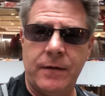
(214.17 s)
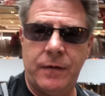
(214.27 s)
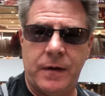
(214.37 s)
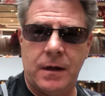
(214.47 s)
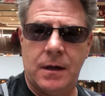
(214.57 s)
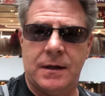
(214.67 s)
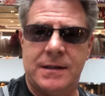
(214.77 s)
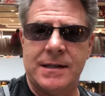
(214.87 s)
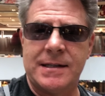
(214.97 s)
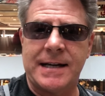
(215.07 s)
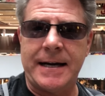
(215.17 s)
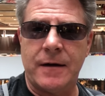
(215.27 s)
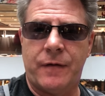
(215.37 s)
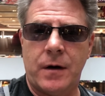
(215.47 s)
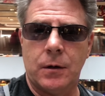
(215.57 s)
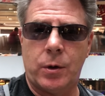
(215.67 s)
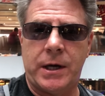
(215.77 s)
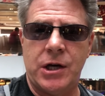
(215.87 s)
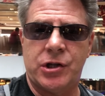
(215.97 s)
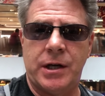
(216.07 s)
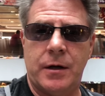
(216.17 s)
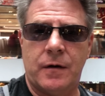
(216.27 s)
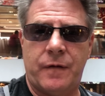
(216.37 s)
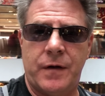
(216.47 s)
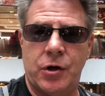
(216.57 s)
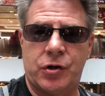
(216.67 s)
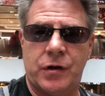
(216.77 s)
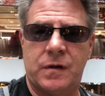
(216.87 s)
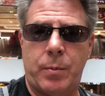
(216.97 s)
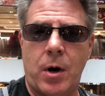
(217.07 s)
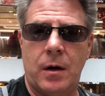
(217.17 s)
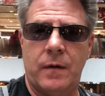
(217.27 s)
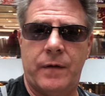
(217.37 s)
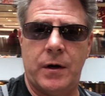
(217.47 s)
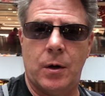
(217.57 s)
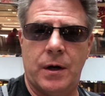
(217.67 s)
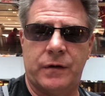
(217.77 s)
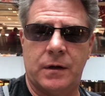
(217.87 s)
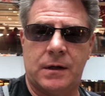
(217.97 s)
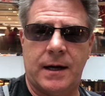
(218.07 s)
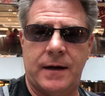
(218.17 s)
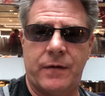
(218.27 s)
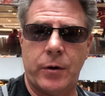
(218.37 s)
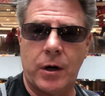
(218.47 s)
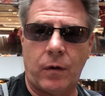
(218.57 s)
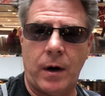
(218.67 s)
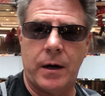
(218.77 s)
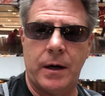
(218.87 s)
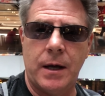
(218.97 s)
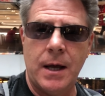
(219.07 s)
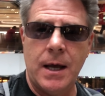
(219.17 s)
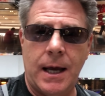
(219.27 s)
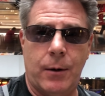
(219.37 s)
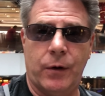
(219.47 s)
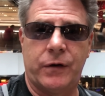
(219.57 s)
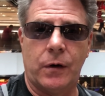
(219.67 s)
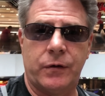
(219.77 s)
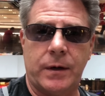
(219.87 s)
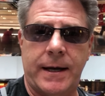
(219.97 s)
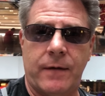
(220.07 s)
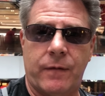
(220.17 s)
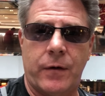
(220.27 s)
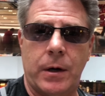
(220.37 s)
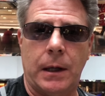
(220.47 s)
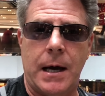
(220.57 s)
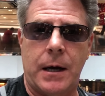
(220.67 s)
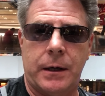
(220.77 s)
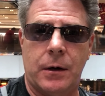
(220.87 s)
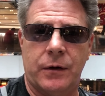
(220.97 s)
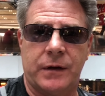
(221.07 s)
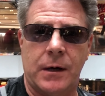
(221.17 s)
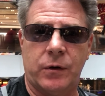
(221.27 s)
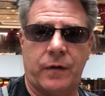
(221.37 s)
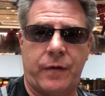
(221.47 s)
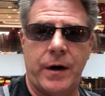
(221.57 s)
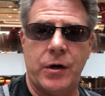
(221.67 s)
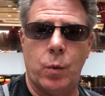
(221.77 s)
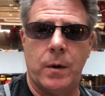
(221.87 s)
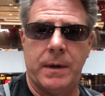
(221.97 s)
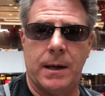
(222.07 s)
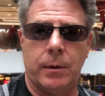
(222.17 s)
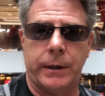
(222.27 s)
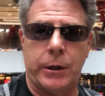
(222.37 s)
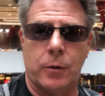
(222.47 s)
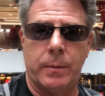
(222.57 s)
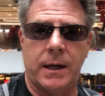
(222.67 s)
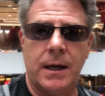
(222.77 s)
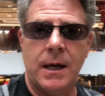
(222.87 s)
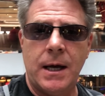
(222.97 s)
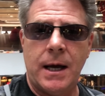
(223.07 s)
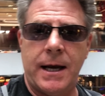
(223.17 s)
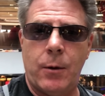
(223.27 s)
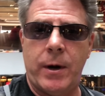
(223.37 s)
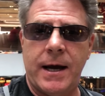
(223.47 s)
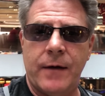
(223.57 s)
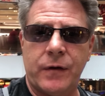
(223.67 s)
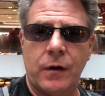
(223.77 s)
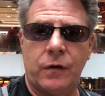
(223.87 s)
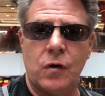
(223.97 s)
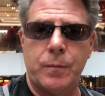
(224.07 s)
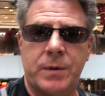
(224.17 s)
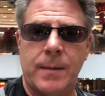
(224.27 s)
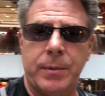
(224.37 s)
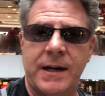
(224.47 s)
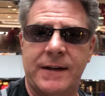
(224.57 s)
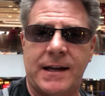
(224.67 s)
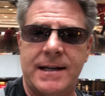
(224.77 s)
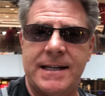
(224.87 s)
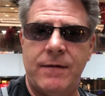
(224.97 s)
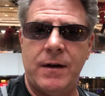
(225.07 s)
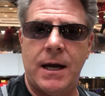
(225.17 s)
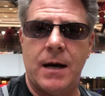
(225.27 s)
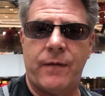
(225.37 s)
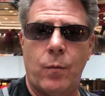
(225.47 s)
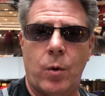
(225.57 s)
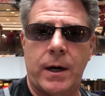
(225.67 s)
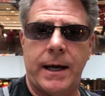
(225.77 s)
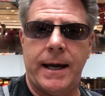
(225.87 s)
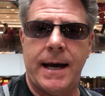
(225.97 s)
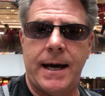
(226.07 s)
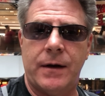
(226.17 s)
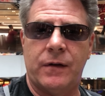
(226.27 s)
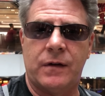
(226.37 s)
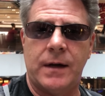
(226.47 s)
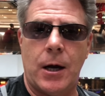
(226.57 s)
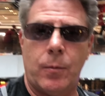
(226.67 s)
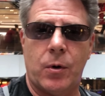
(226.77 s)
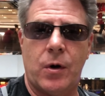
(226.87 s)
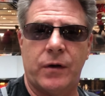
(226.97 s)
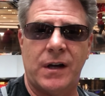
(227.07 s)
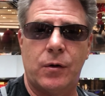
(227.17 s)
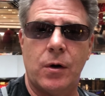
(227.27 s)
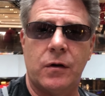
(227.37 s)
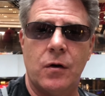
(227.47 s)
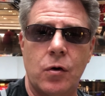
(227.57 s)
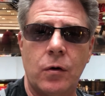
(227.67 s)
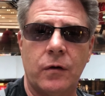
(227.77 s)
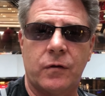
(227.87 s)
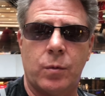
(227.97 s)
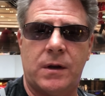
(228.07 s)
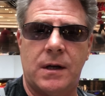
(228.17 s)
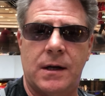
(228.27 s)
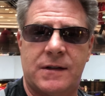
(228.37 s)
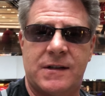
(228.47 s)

leave the uh, Din Tai Fung location here to finish this part of the video, as it got very crowded, and it was also getting very loud in there, as I was afraid you wouldn't be able to hear me. Anyway, after the soup dumplings, I deviated from what I had in Seattle because I thought the noodles with the uh,